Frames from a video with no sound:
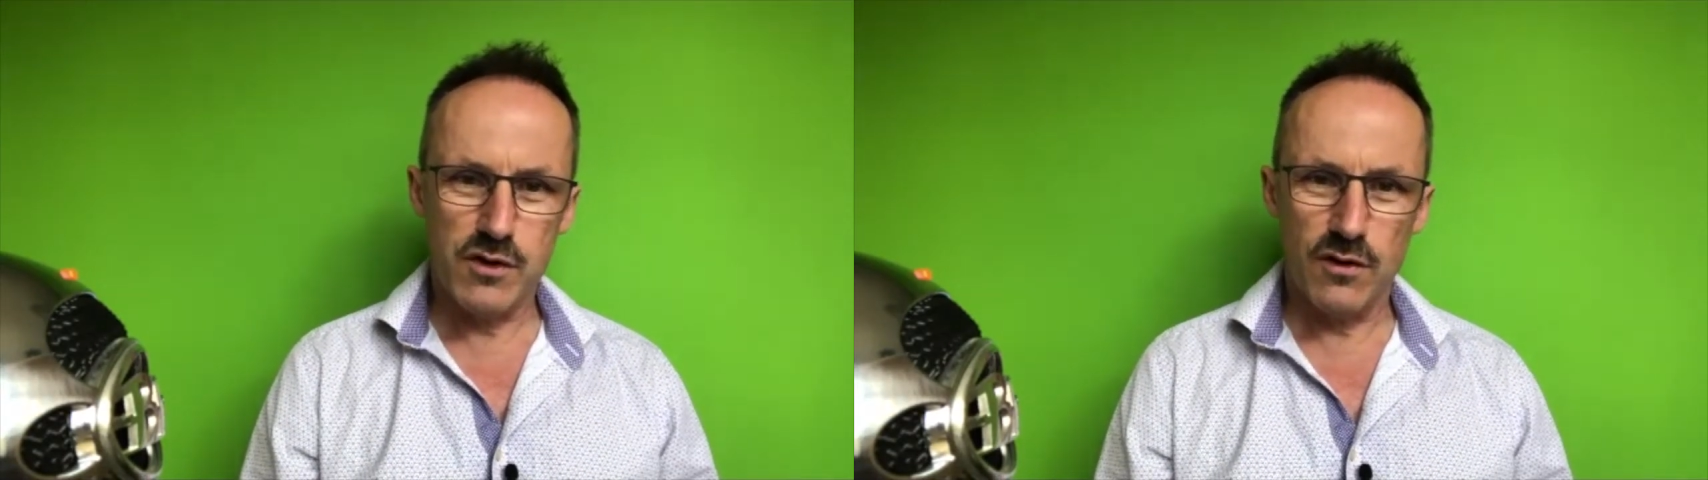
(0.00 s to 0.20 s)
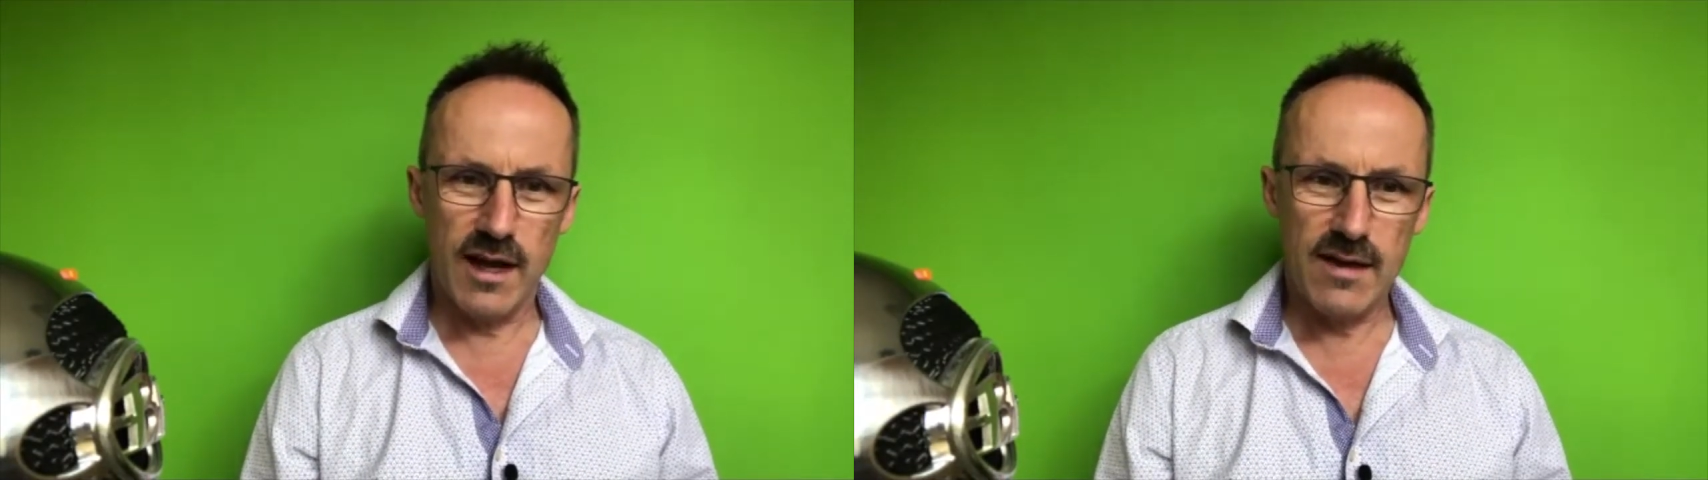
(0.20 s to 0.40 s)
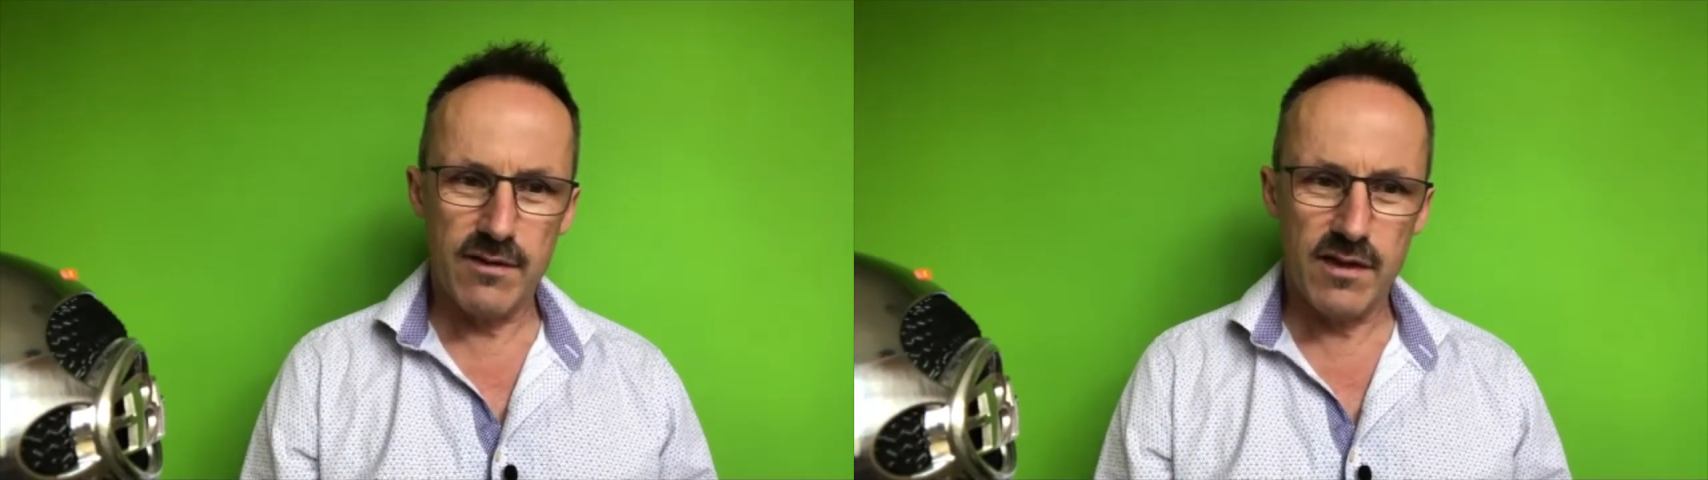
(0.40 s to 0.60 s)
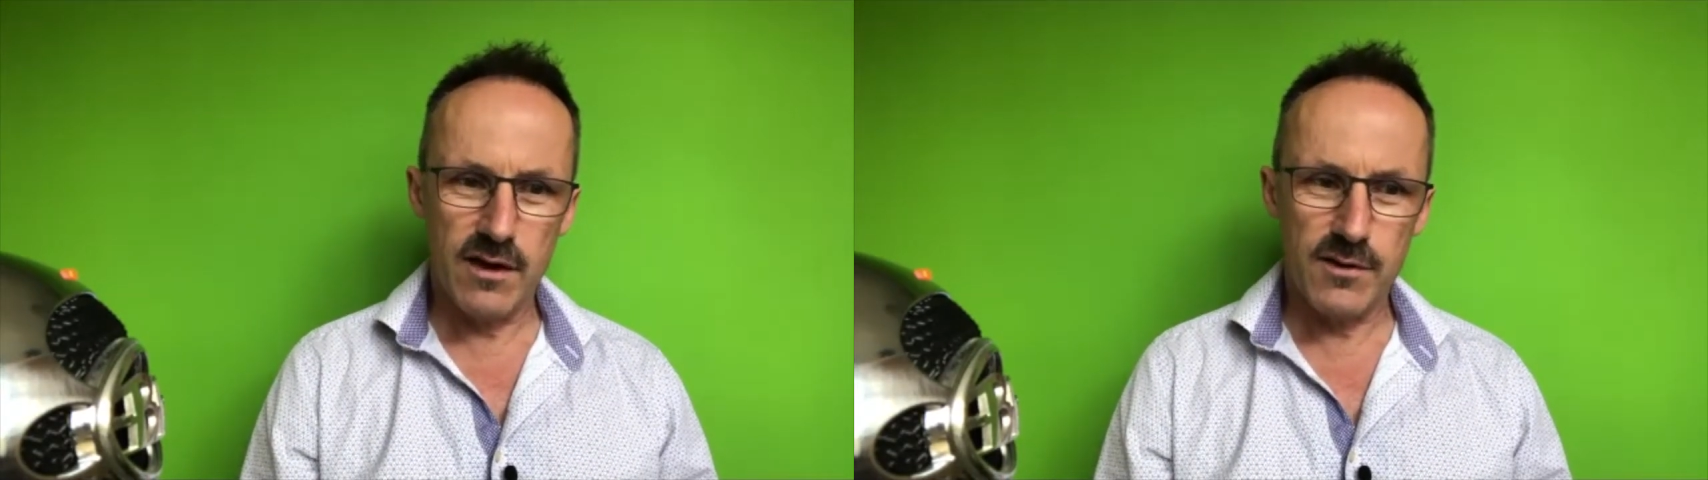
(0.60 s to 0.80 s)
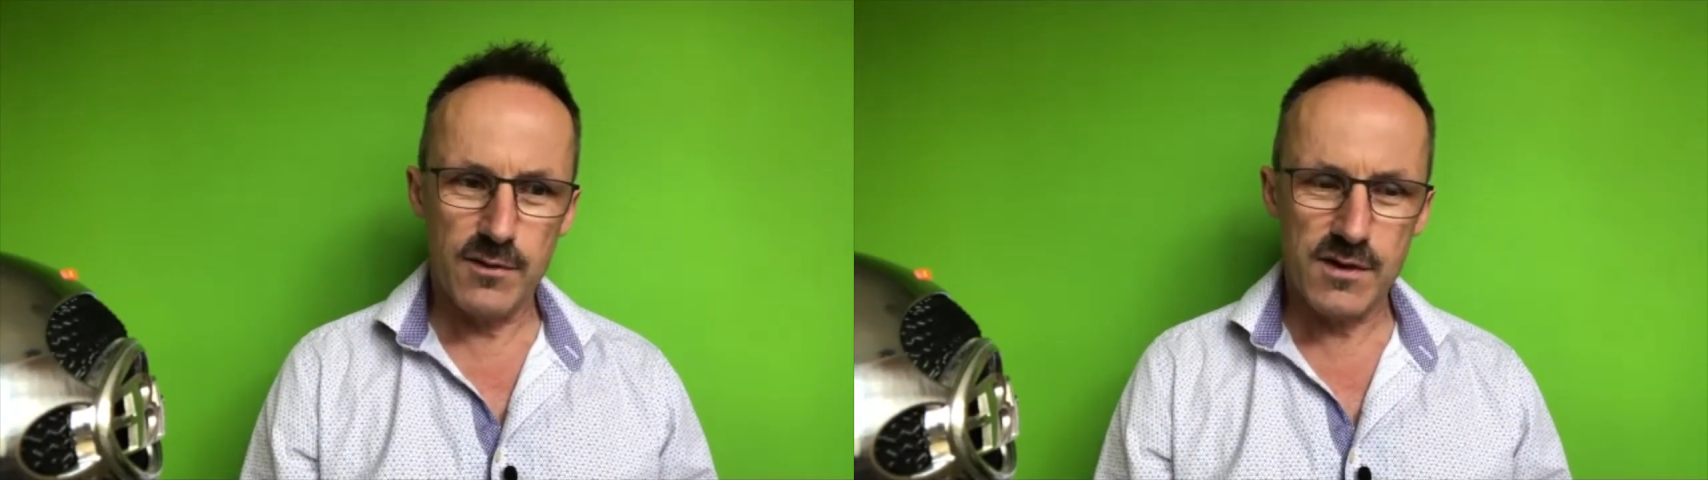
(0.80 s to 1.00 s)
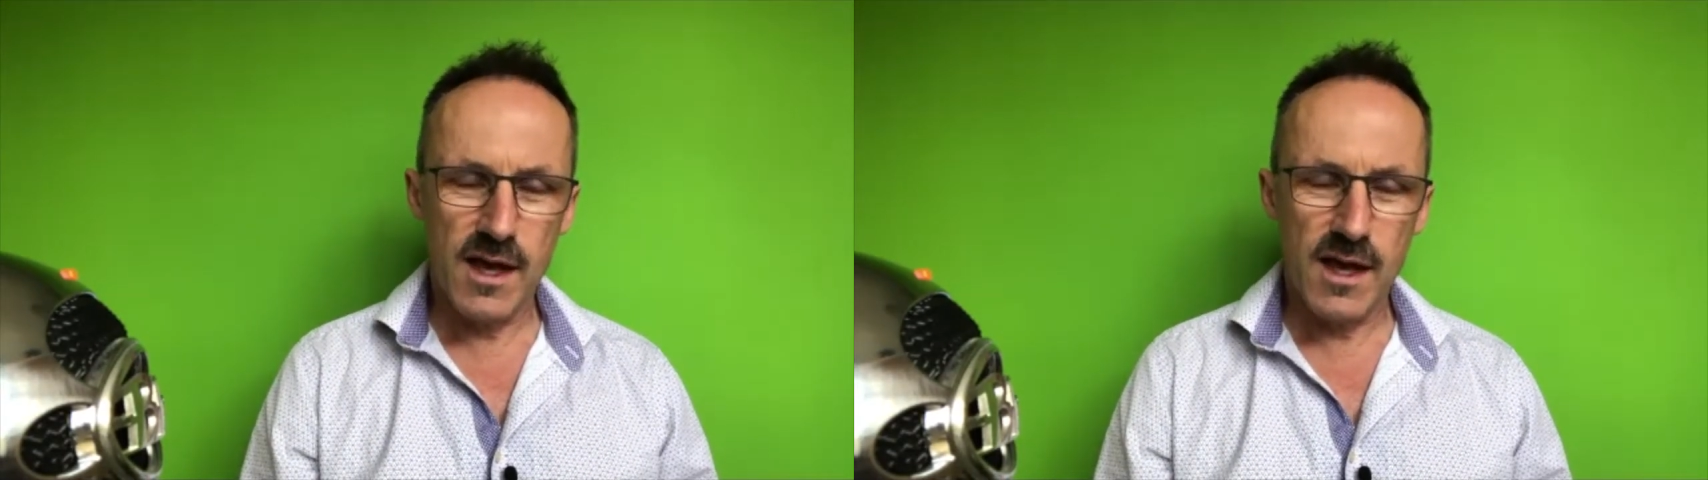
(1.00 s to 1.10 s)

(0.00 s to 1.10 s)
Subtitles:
you'll have in those.